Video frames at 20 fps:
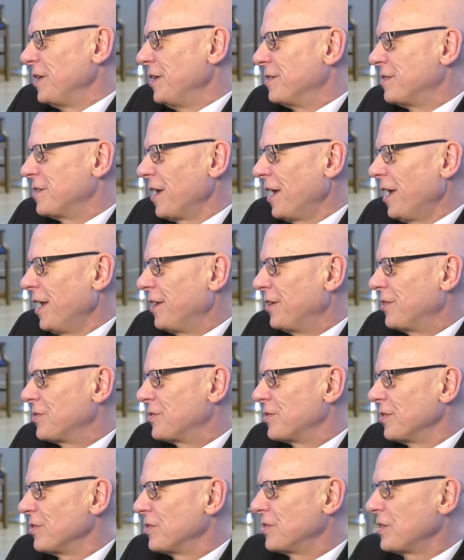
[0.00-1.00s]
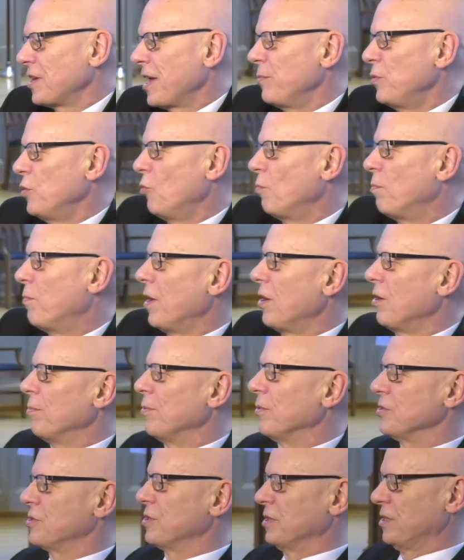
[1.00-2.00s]
He takes Samuel
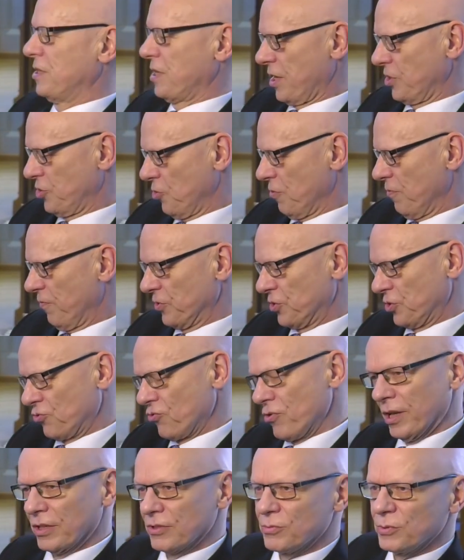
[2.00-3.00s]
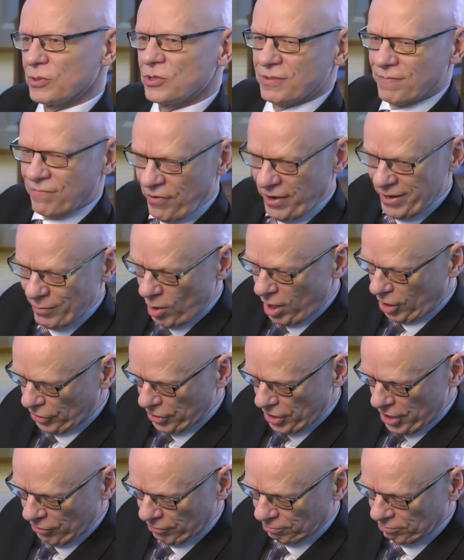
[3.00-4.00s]
Barber's Adagio for Strings, which is a very
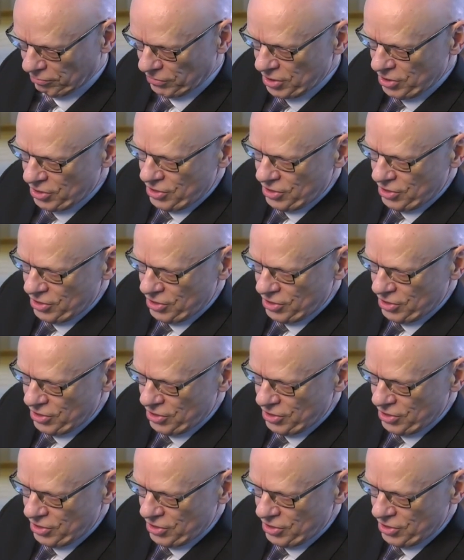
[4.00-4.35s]
well-known